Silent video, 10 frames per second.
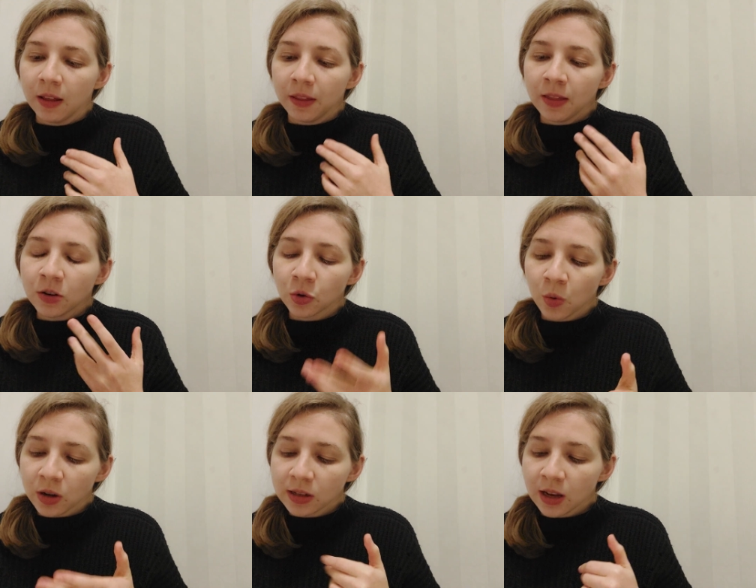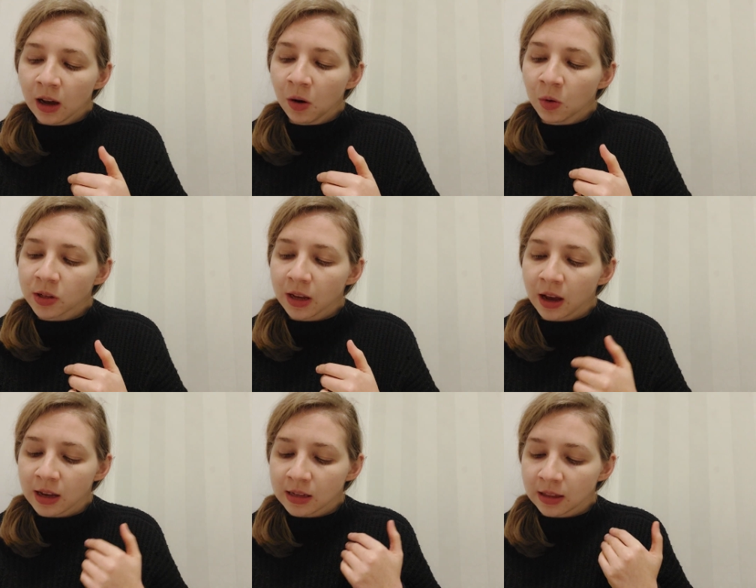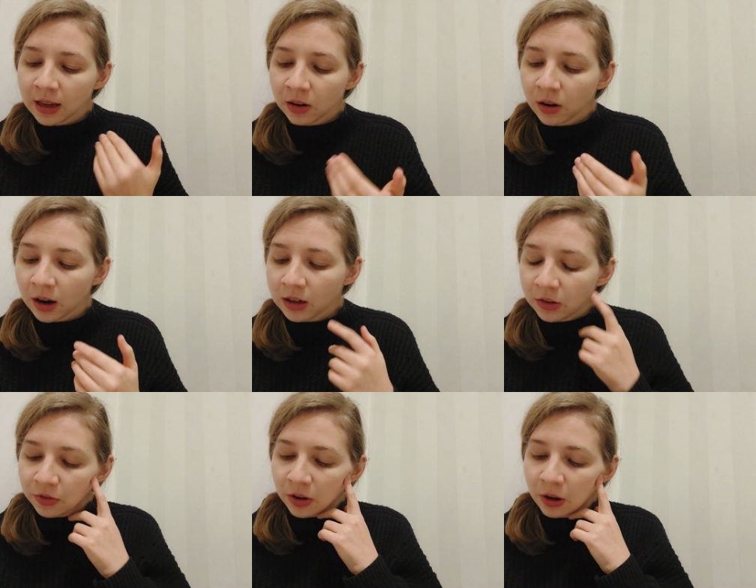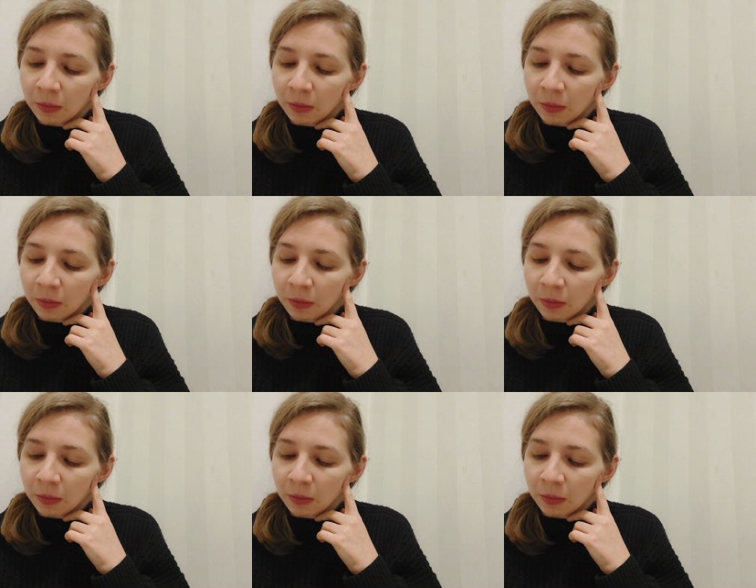Then there's Åsa. Åsa has another kind of